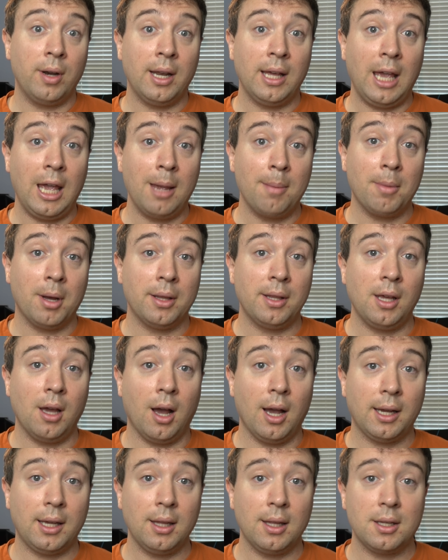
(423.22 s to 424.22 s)
in a game on the
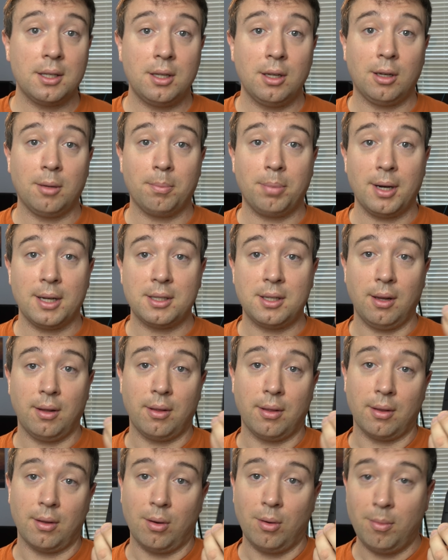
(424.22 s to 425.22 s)
Oculus, you can press
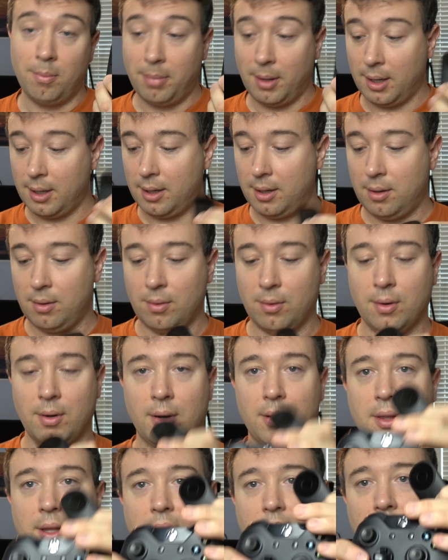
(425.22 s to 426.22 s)
either the home button
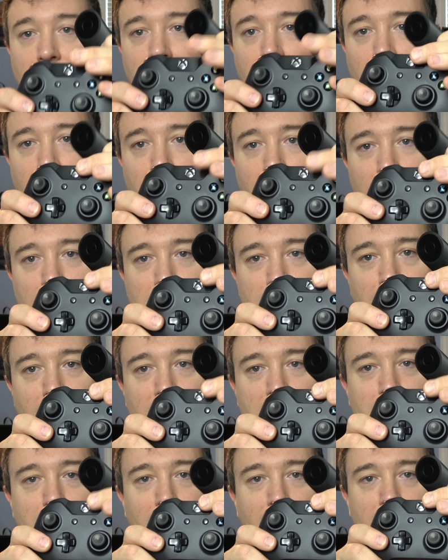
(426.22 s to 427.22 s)
or the
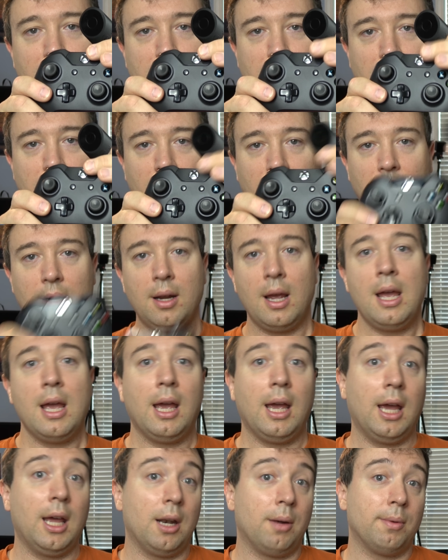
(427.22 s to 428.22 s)
Xbox button here,
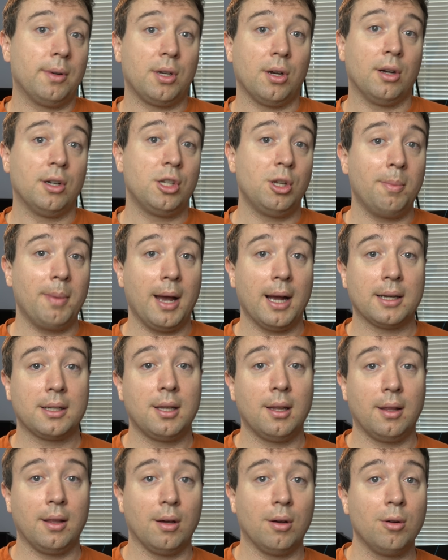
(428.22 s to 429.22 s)
and it returns you back
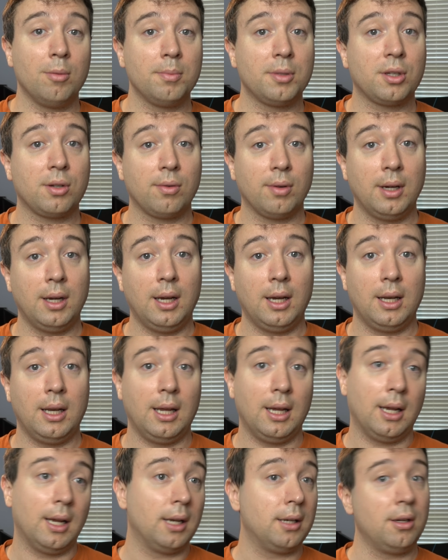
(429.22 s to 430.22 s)
to the home screen,
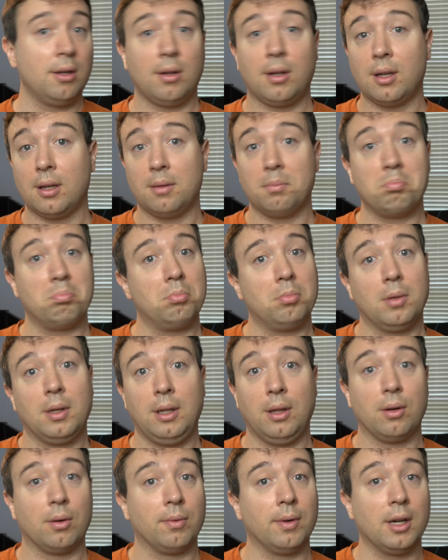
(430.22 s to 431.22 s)
and you can
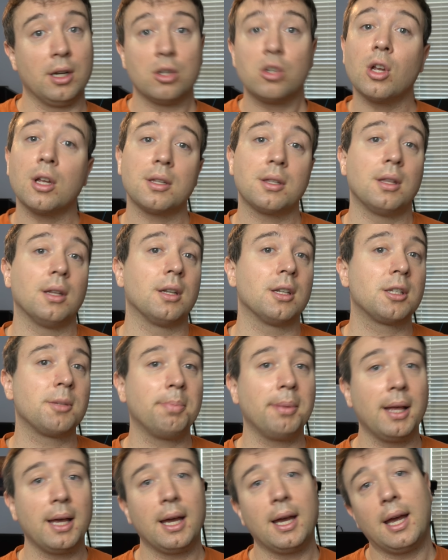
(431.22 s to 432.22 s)
either readjust the
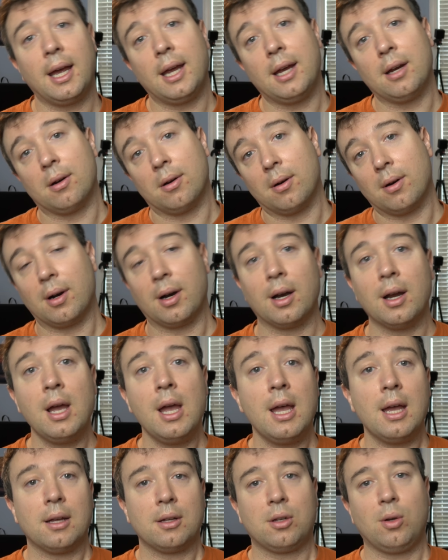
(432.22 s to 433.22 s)
display or
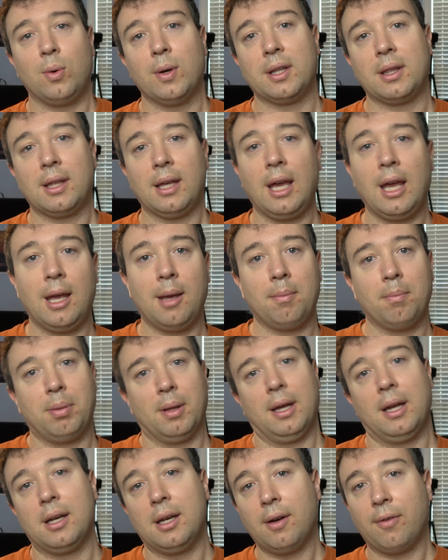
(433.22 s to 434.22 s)
quit the game,
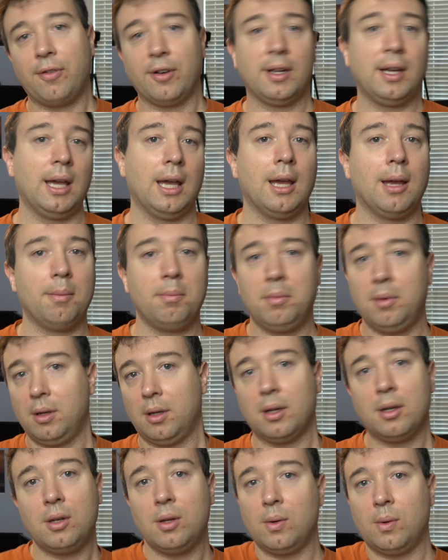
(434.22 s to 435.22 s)
play a different game.
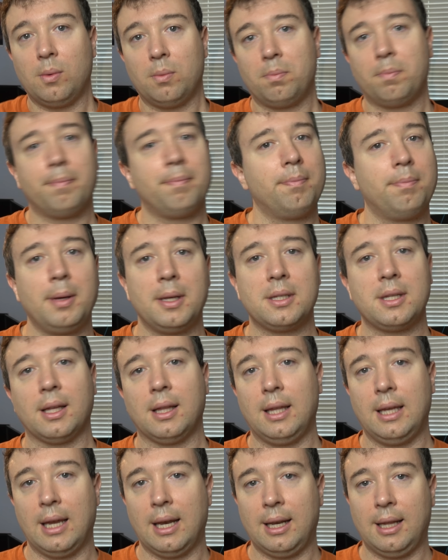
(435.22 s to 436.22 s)
You can do
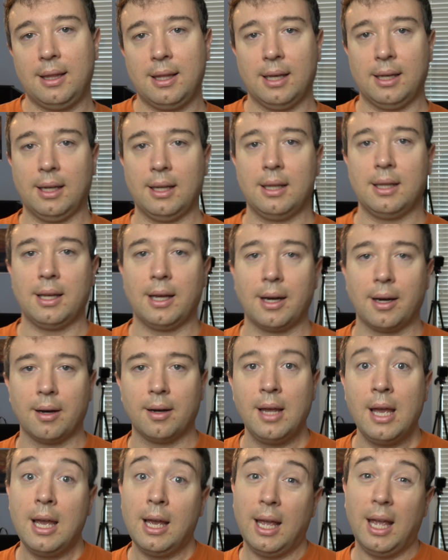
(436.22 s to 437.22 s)
basically anything in there.
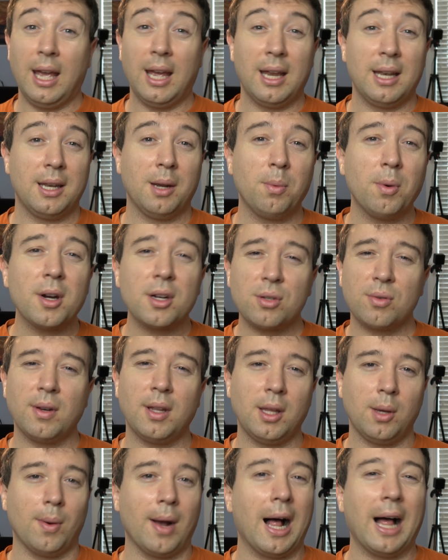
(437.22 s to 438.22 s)
And it works
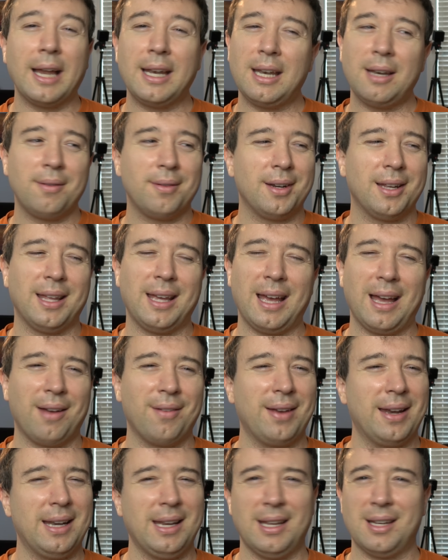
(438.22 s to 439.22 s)
really well. I didn't really
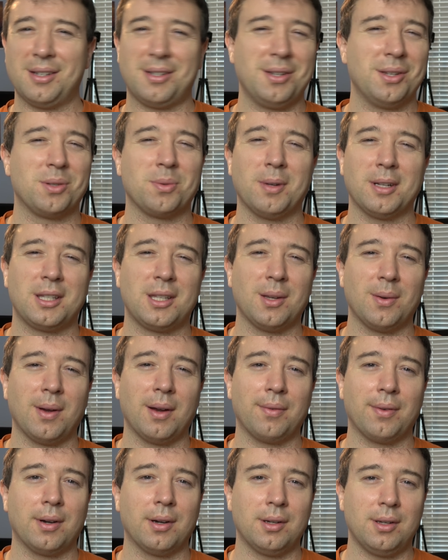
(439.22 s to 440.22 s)
have any issues
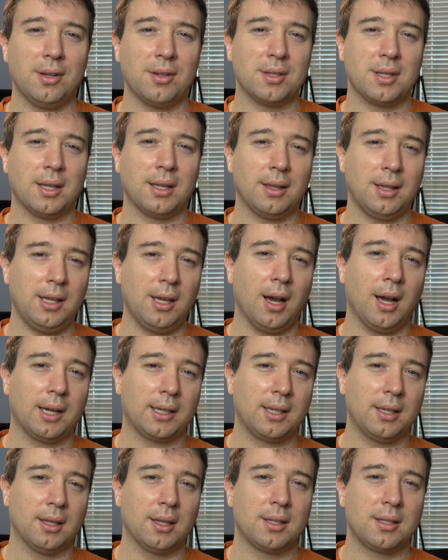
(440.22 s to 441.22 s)
whatsoever using the
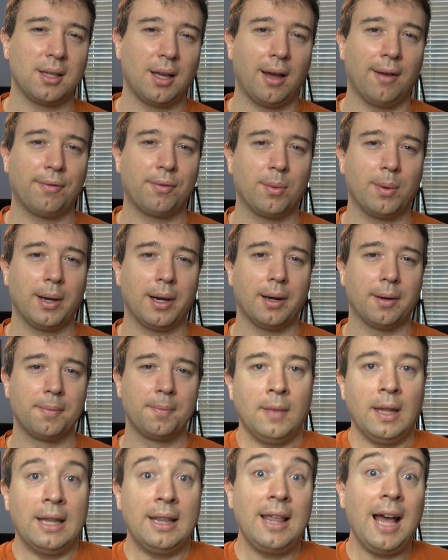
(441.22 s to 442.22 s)
Oculus software.
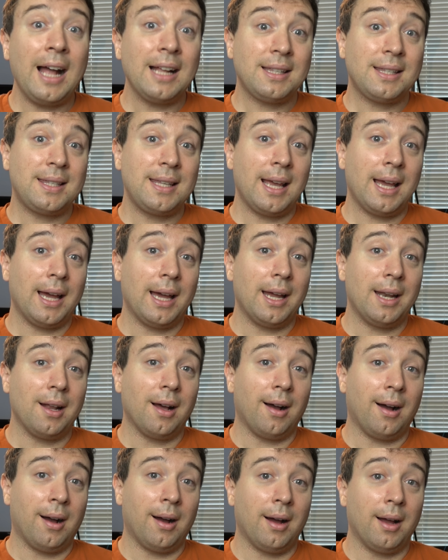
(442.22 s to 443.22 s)
That
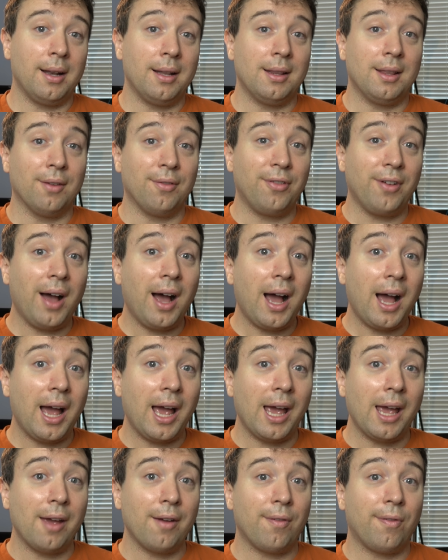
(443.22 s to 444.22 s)
said, on the
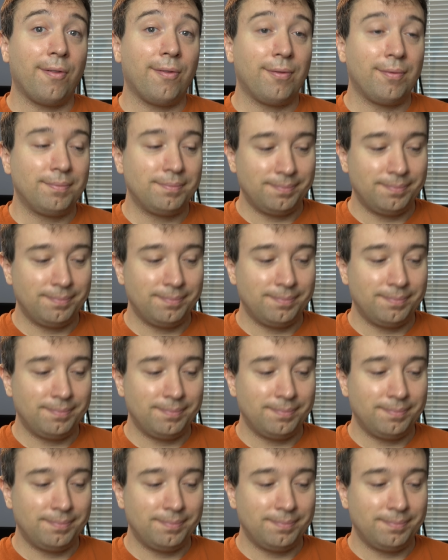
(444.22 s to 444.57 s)
Vive,